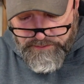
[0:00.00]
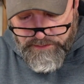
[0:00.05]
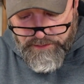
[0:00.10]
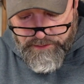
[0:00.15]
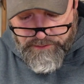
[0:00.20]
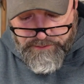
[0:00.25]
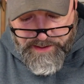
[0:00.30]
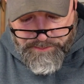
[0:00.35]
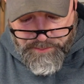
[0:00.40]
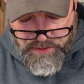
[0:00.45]
You
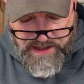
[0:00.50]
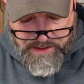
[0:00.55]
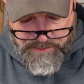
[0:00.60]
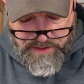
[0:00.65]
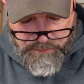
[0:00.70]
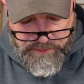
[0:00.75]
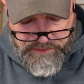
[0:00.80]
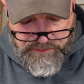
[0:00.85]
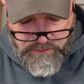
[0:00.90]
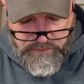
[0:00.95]
know, I
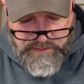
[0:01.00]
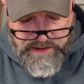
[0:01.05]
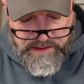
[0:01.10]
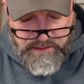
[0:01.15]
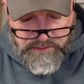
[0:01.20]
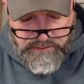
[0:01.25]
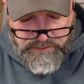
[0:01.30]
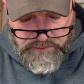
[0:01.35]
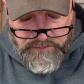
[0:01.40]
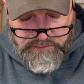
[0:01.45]
probably would do that
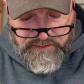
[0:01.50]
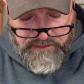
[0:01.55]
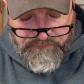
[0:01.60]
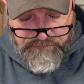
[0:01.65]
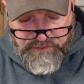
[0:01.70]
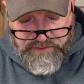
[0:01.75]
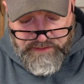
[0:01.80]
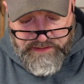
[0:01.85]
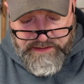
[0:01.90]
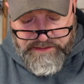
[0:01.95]
a little
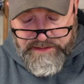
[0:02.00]
differently,